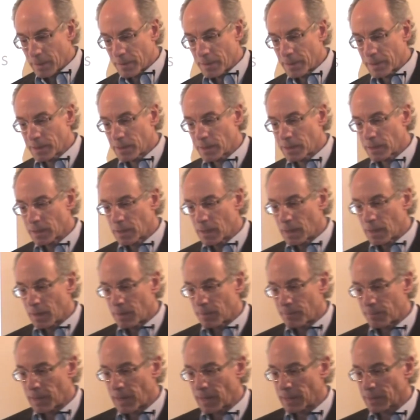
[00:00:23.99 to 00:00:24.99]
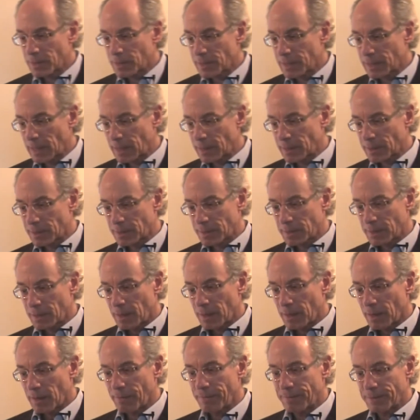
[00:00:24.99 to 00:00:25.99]
This is part 6
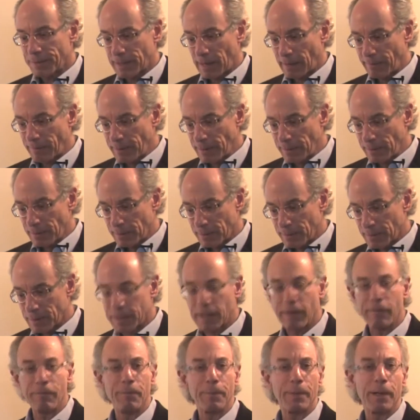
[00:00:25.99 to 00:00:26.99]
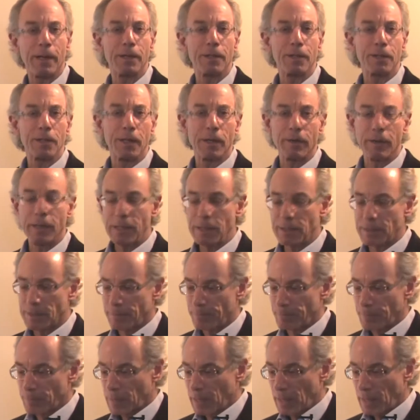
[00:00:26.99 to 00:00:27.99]
of 7-part series,